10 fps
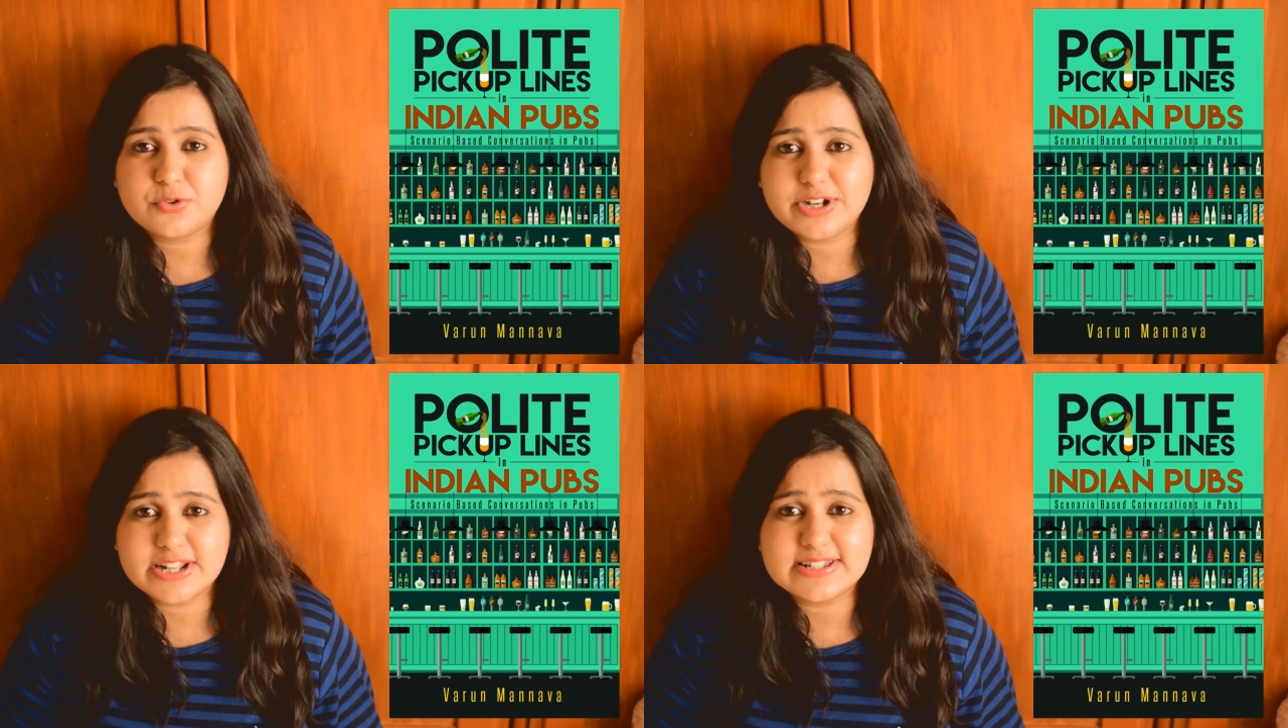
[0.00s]

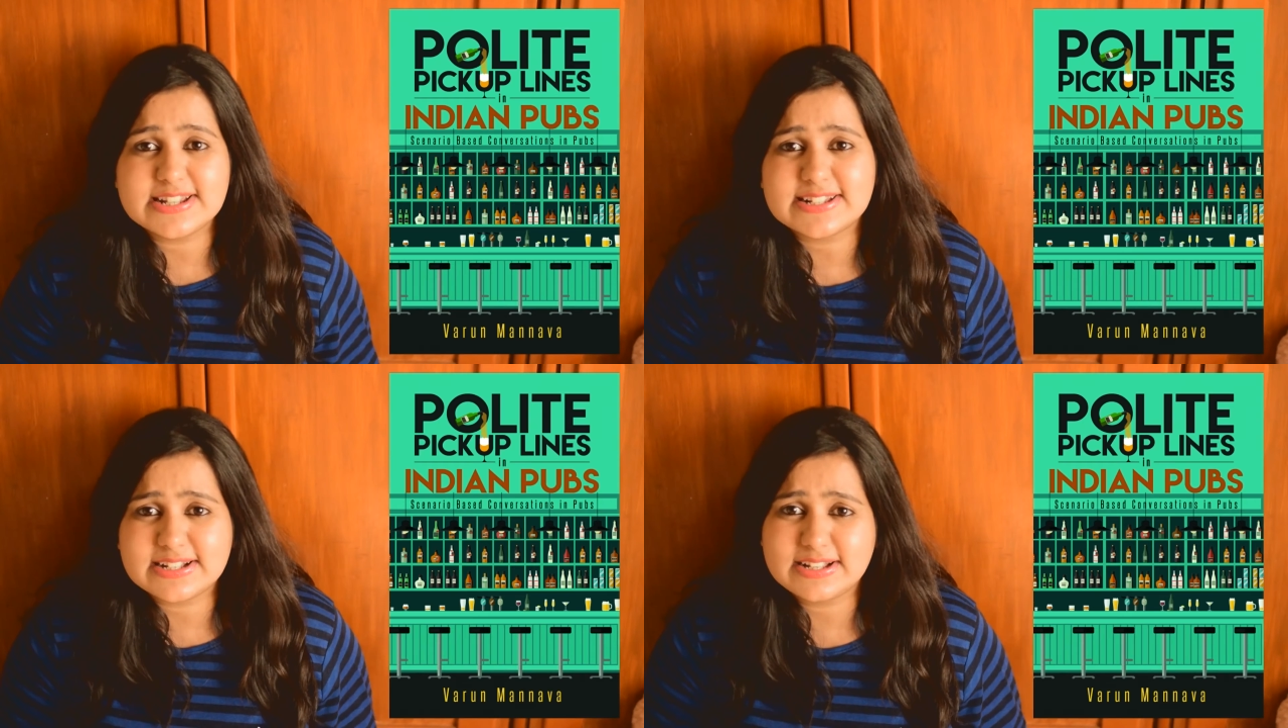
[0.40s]
So it
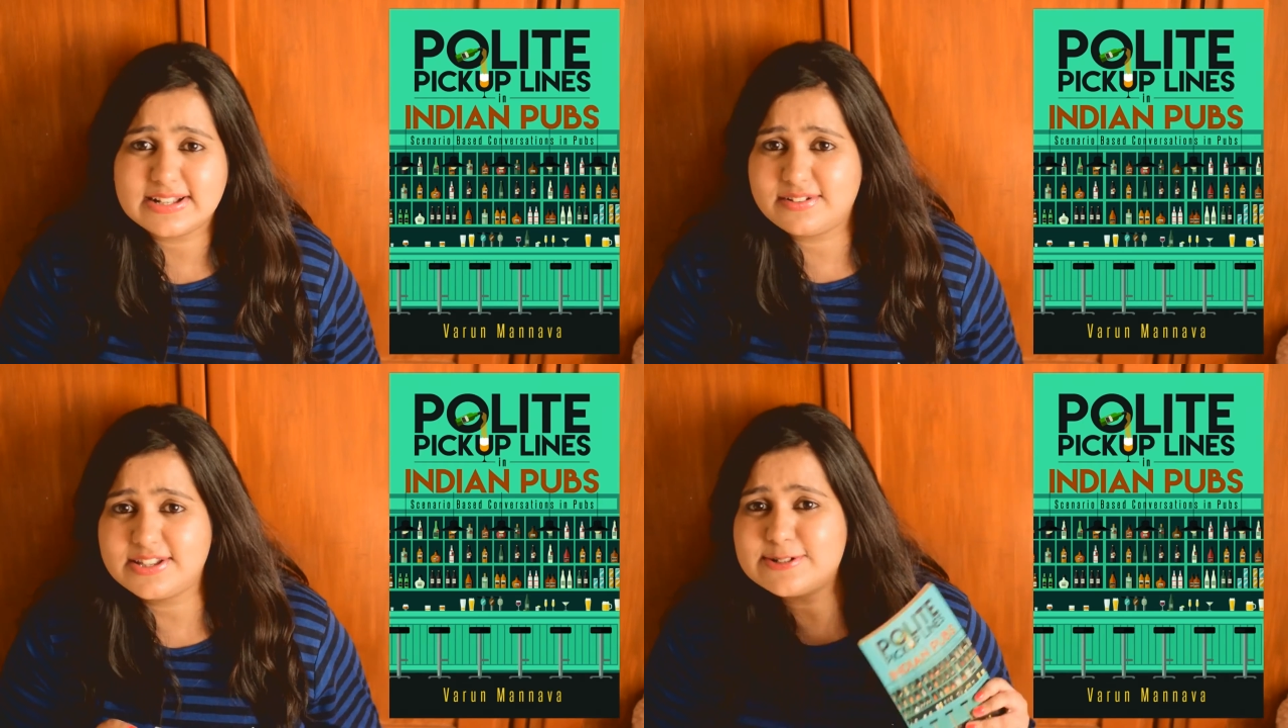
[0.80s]
is
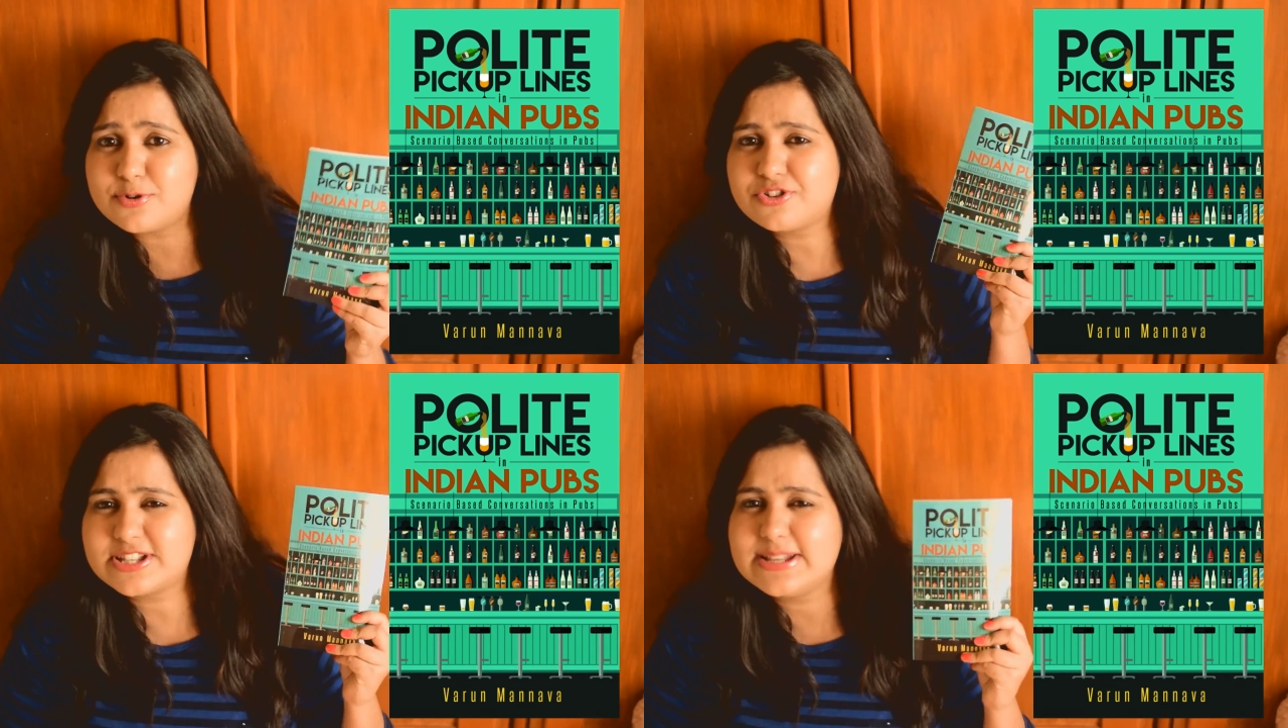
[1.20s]
this
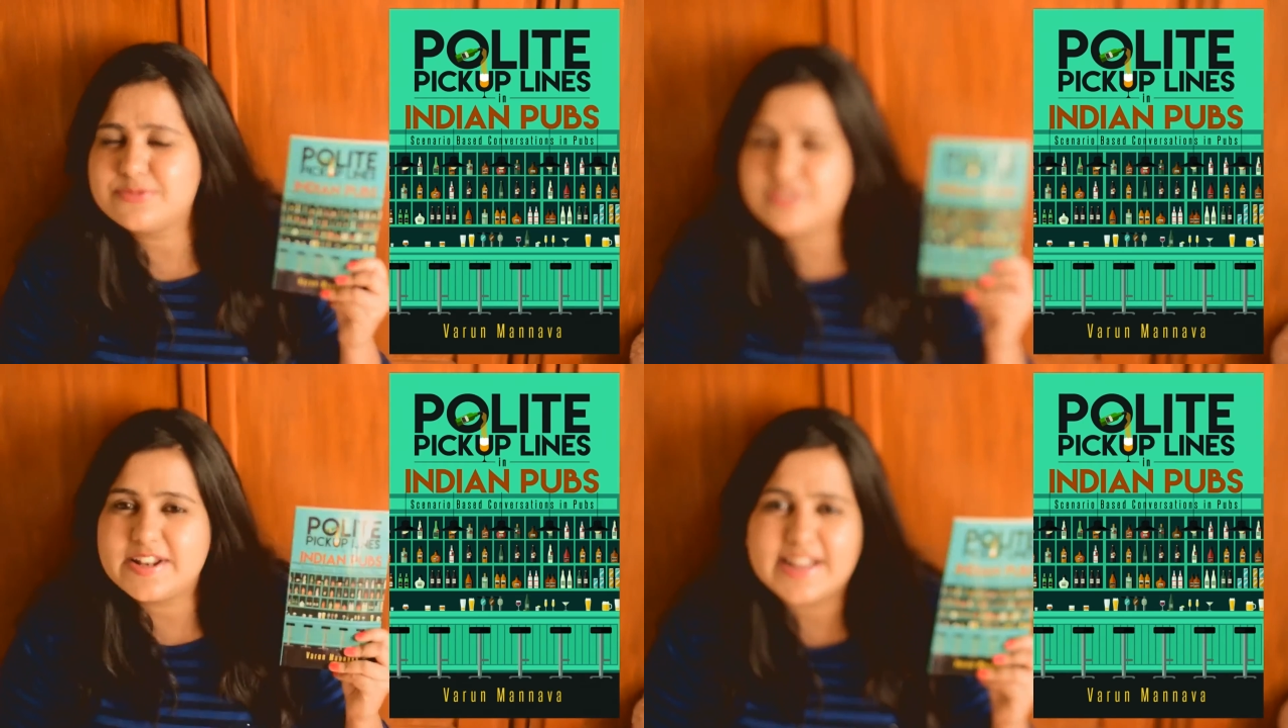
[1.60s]
book
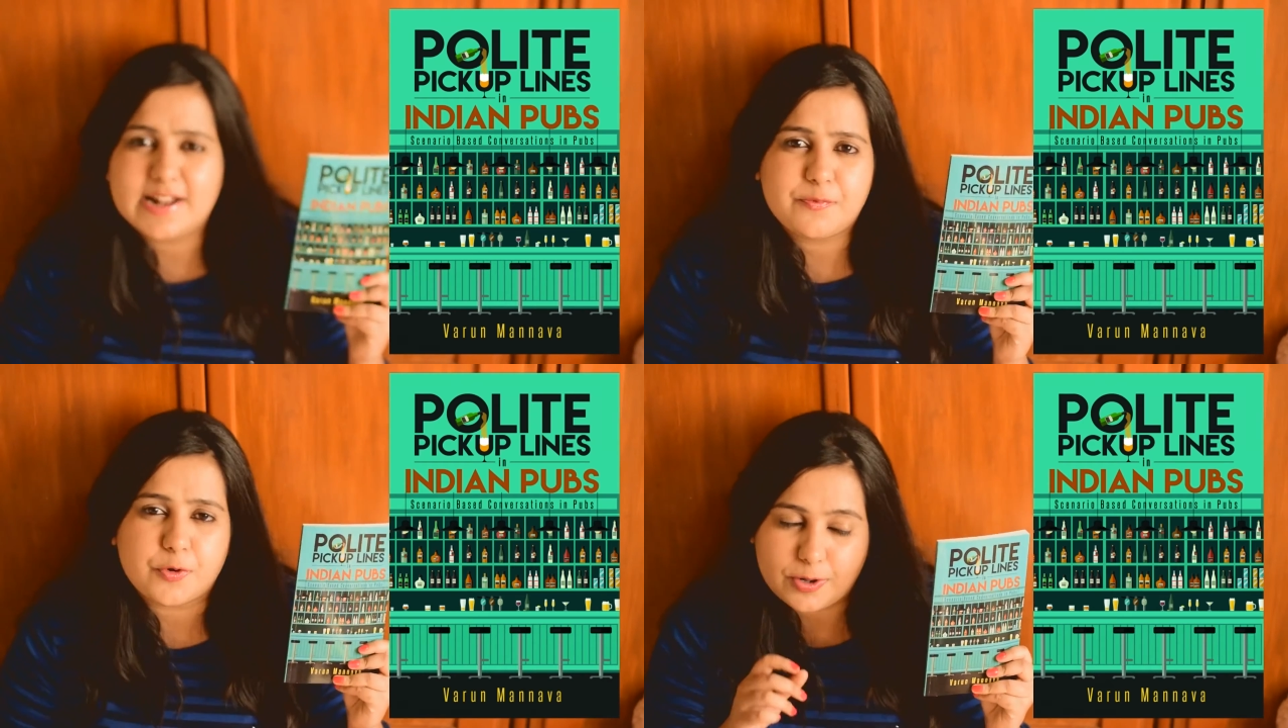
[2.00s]
seems really helpful,